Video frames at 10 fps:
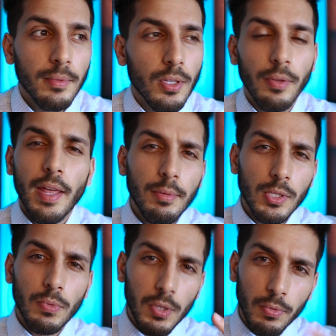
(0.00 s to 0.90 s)
So that
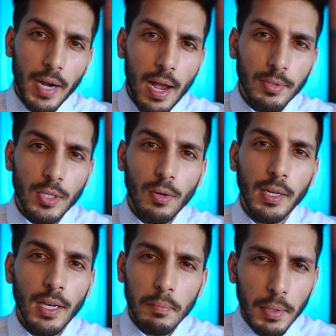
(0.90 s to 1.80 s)
was the rule when I was
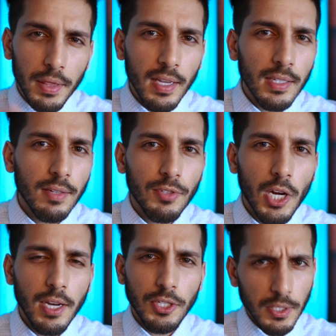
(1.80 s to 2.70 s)
going in, but things have
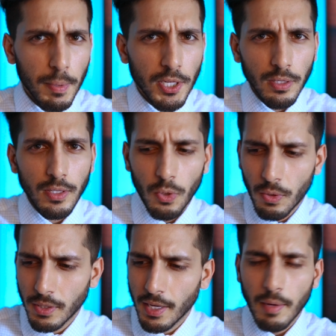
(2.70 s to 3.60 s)
changed, especially
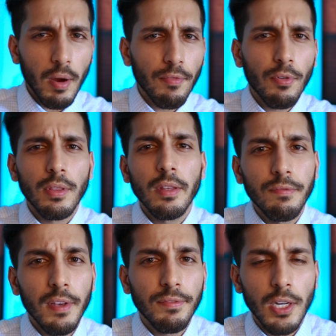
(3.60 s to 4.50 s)
towards like my fourth
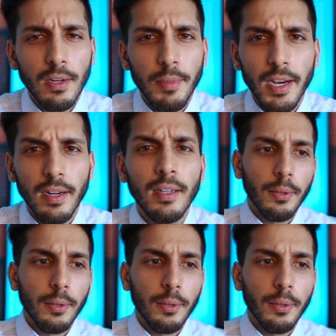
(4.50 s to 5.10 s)
and fifth term there.